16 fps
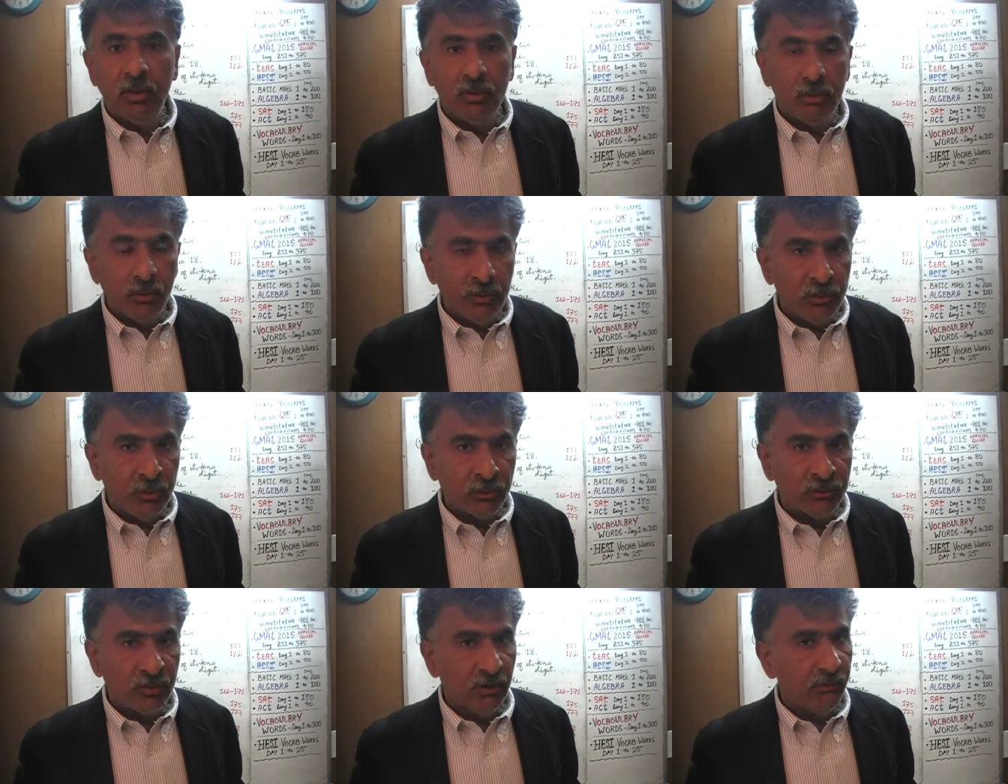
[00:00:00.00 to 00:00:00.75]
do it
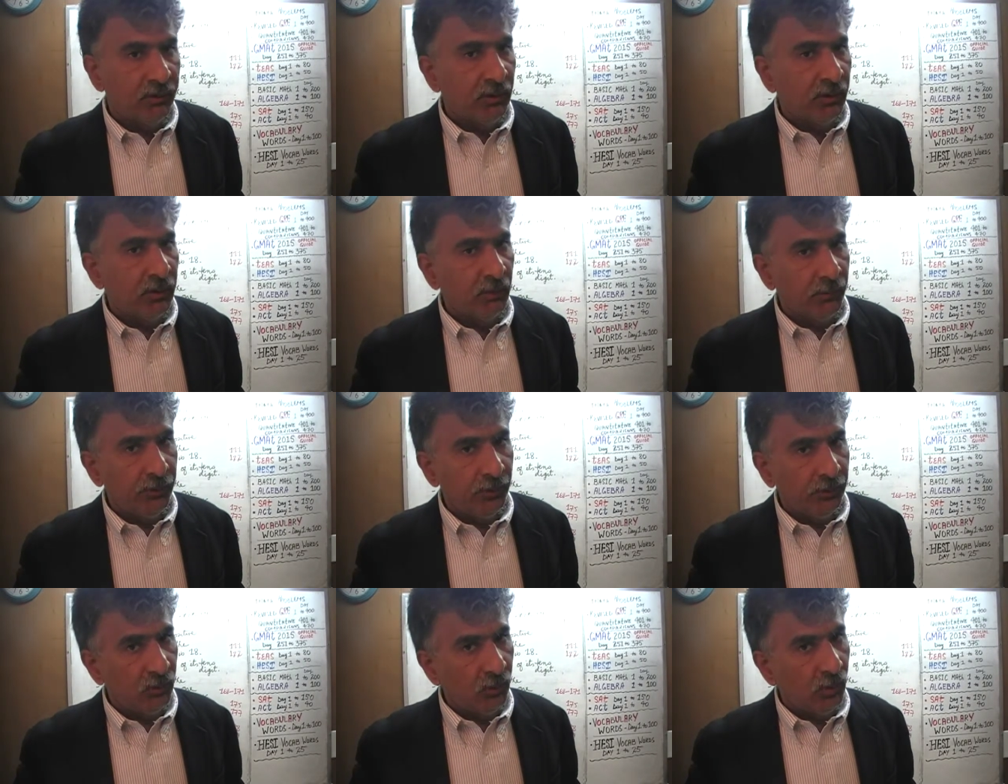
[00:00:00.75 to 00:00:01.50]
yourself and then
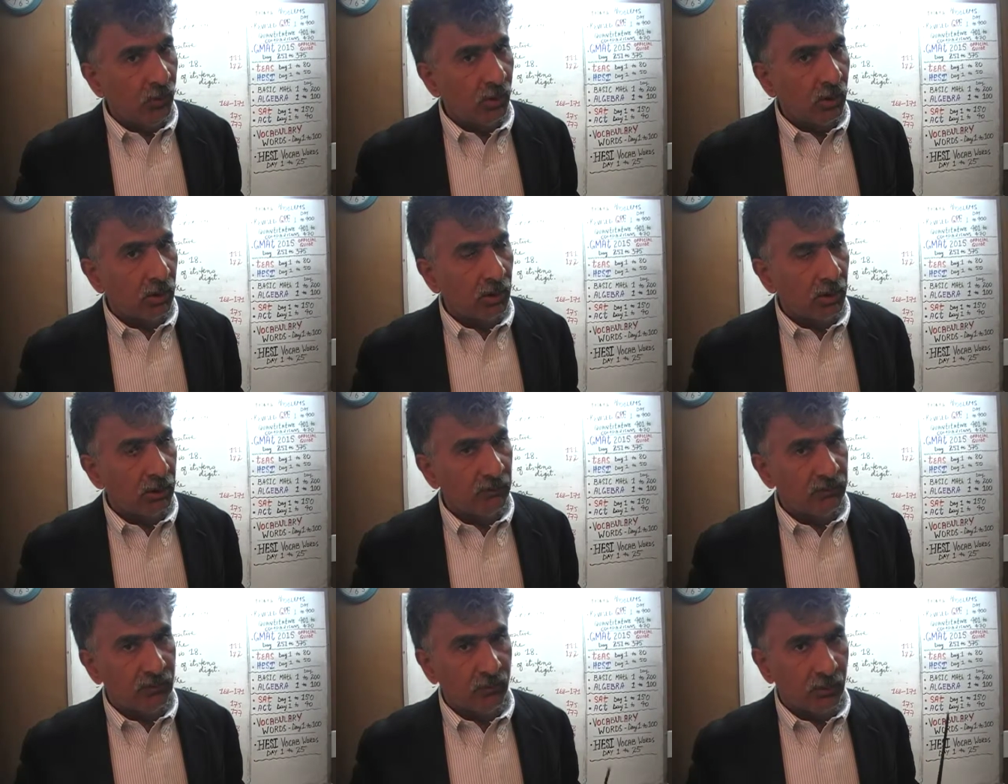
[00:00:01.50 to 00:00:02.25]
compare your work
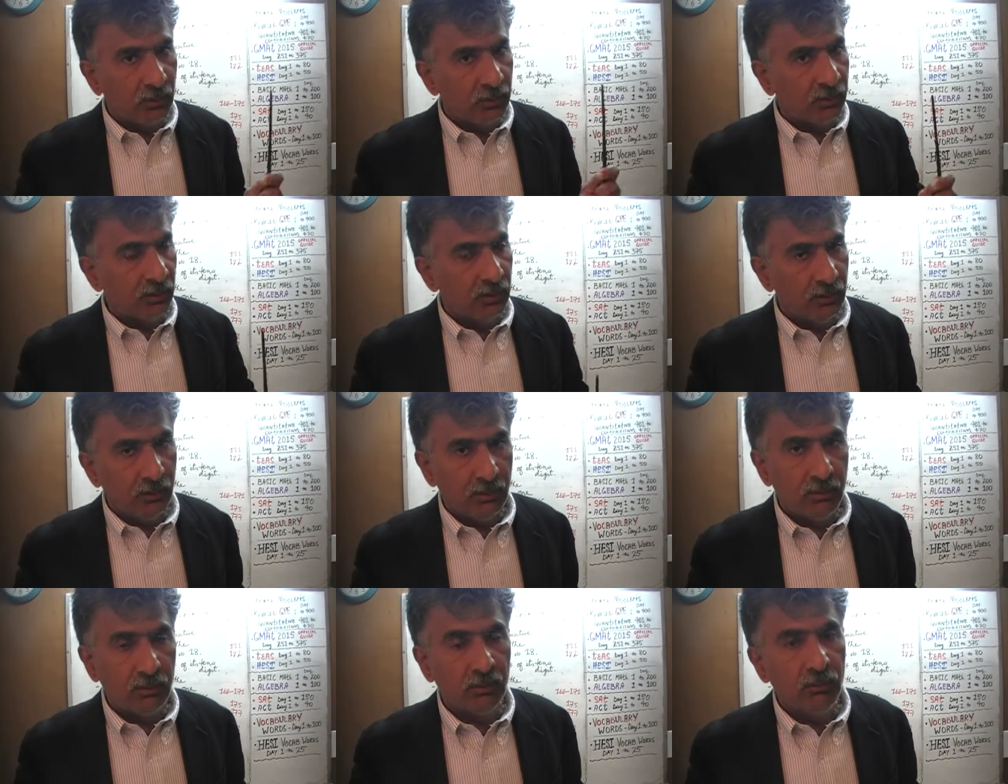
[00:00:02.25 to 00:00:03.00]
against the work that
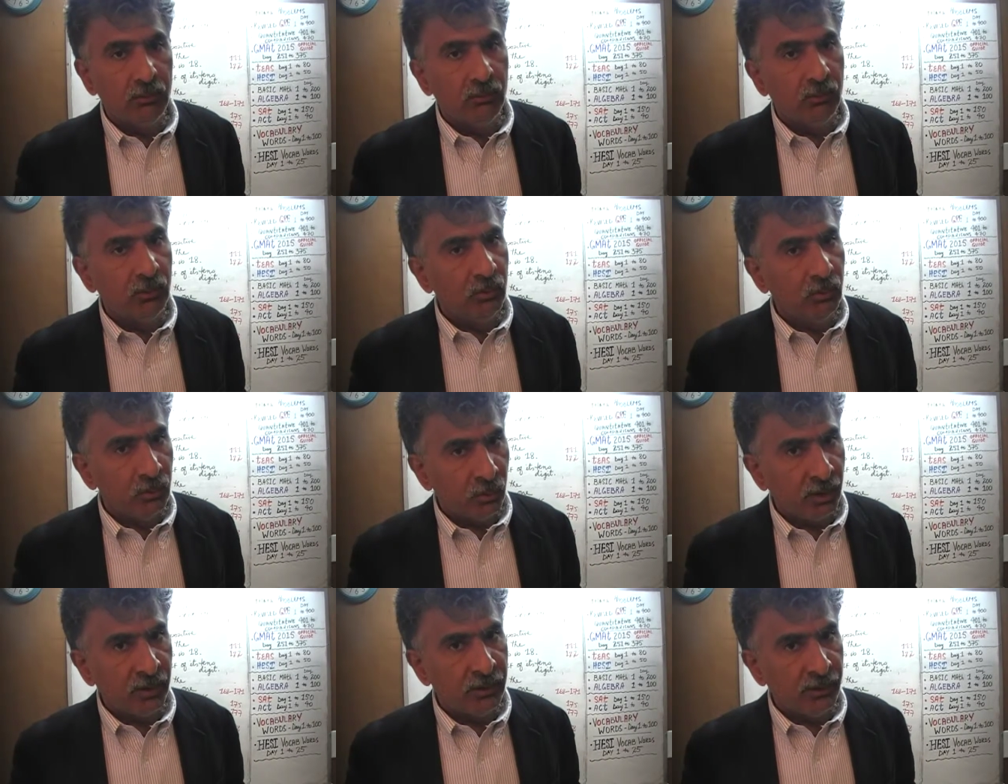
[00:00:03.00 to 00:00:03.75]
we'll do
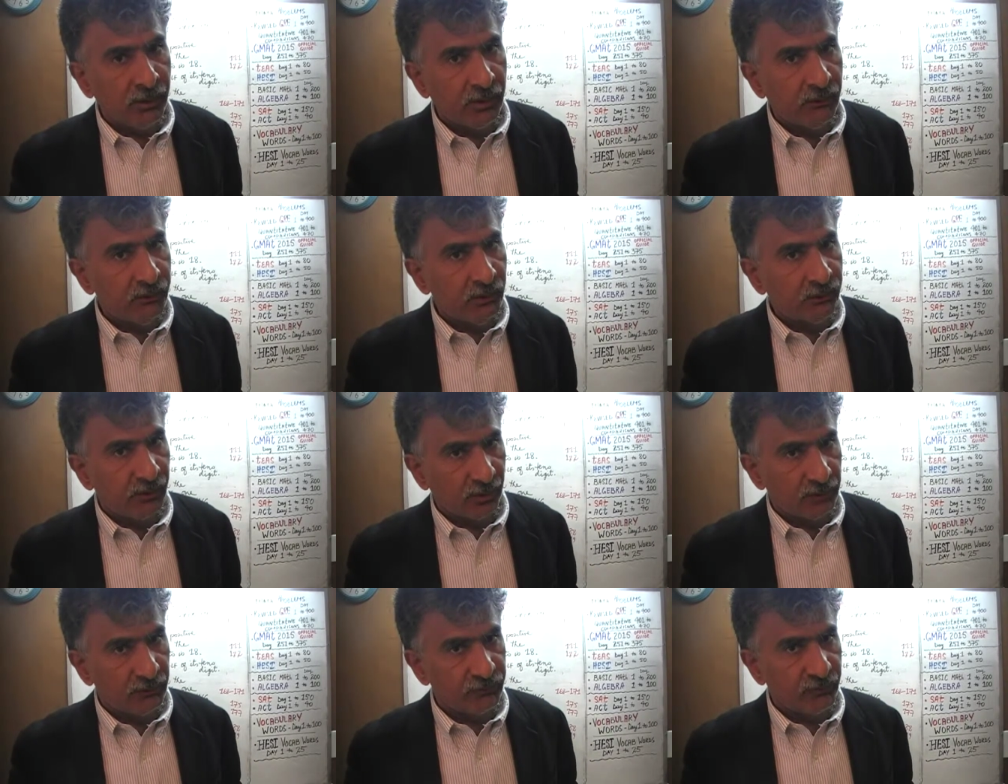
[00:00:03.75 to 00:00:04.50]
together in a few
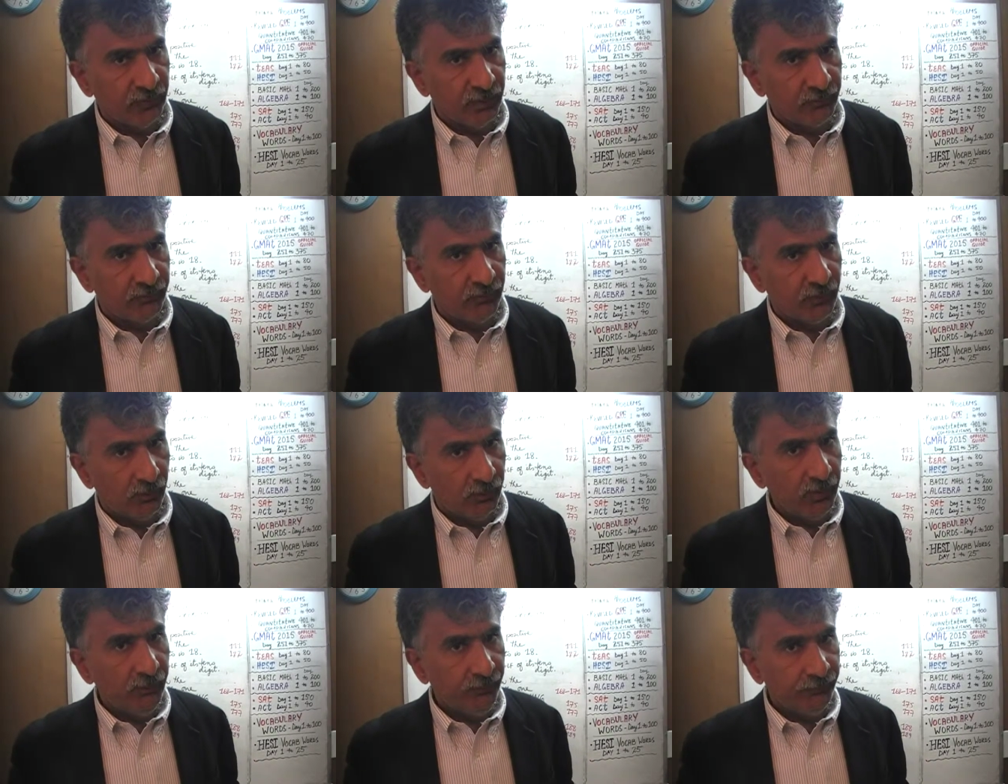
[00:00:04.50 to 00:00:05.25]
seconds time
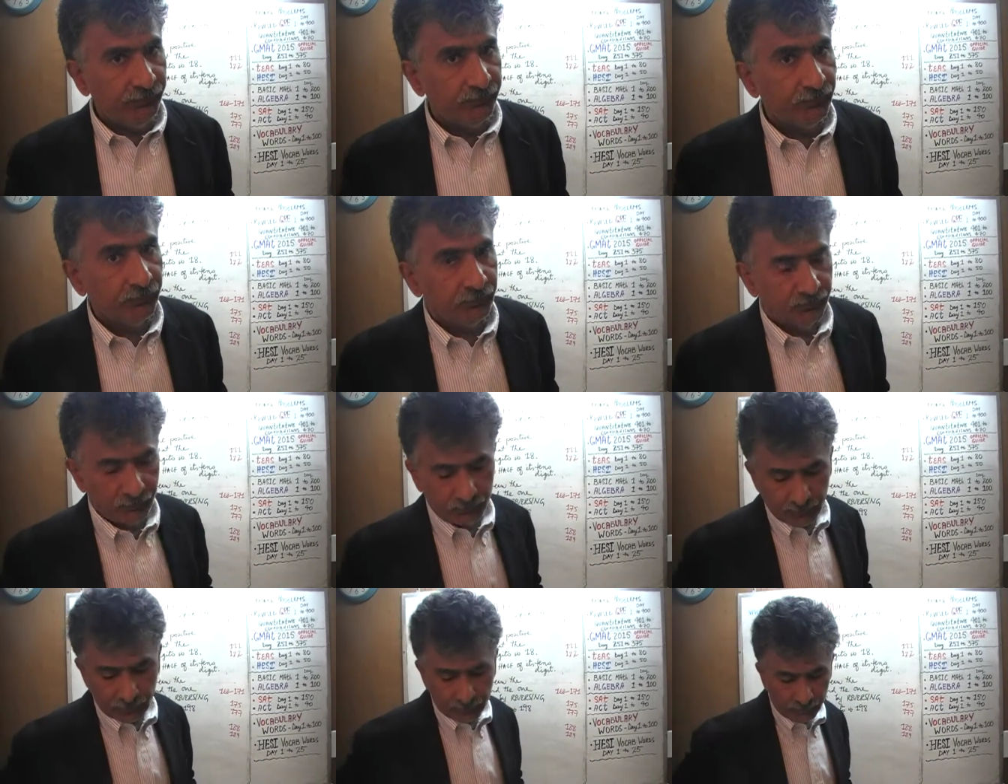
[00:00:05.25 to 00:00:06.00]
okay
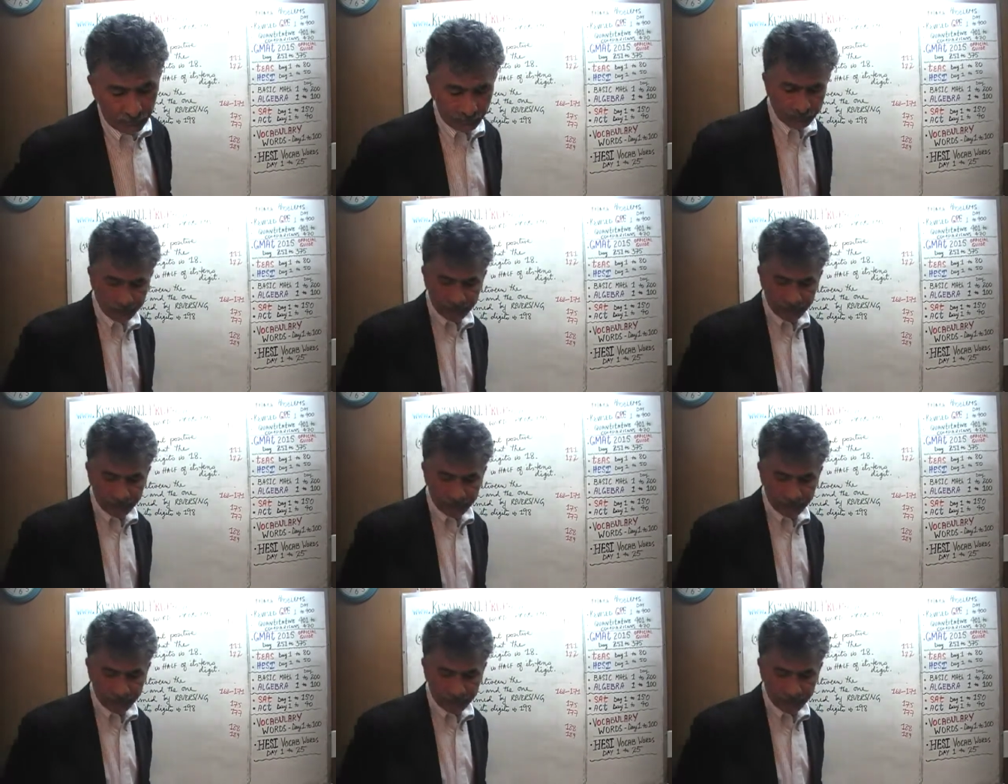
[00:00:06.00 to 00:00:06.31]
here we go